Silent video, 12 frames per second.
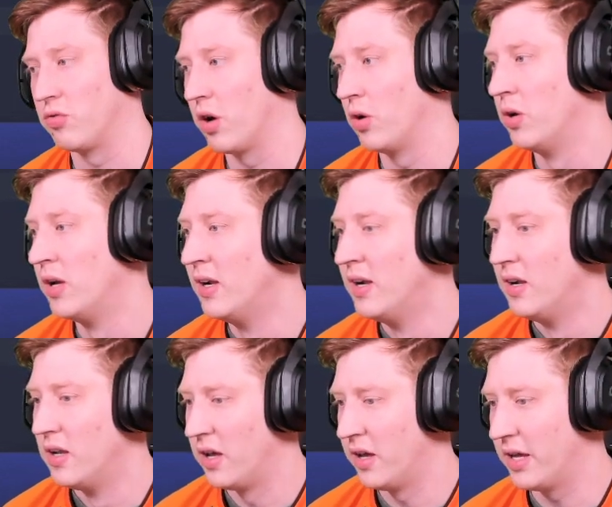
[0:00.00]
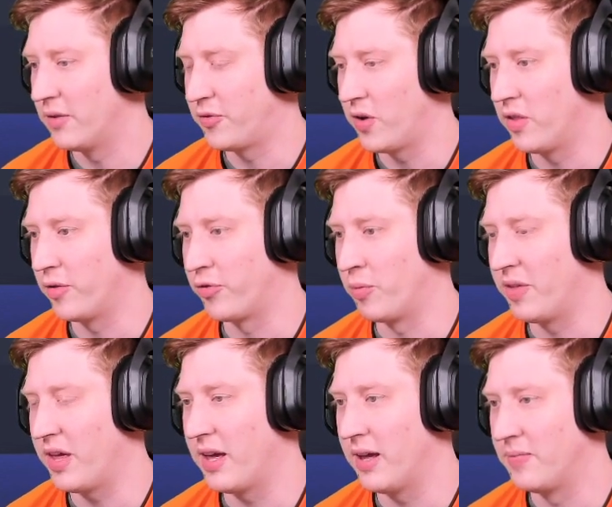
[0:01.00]
grow further from
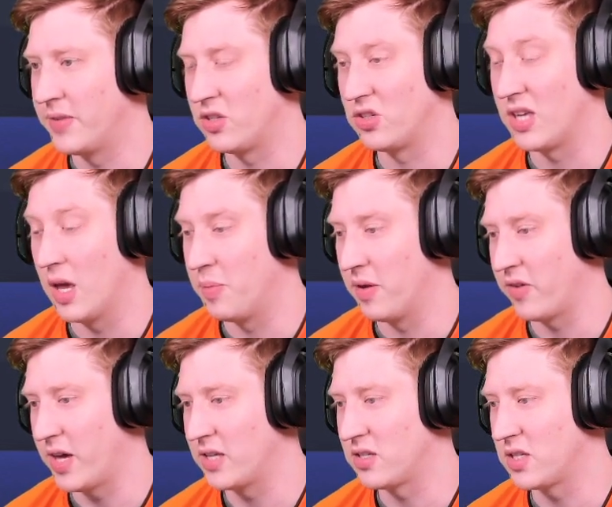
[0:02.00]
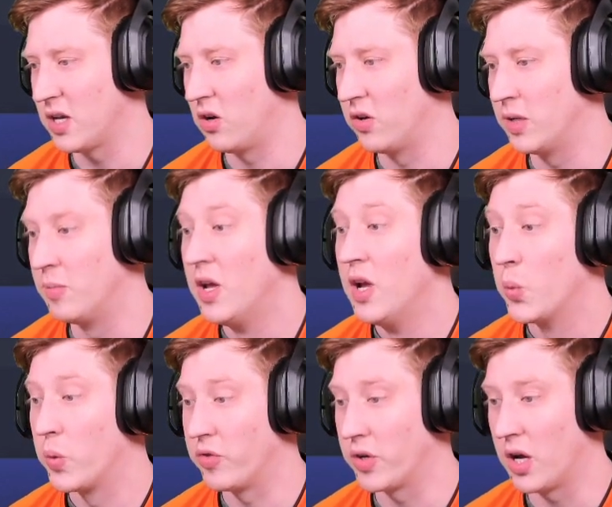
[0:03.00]
there. They just get a bit of a head start on him.
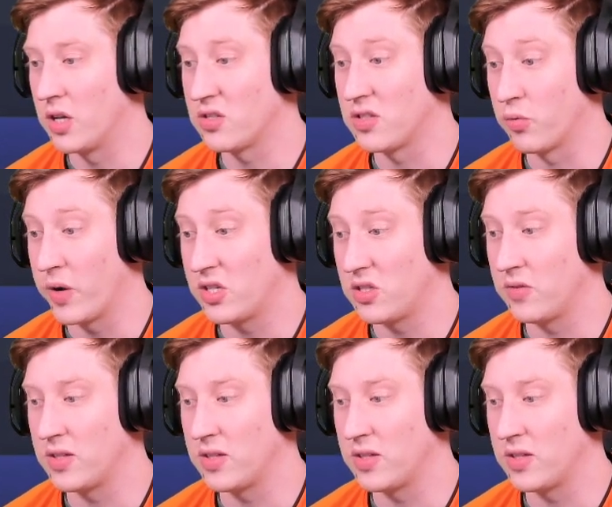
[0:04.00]
With regards to the rest of the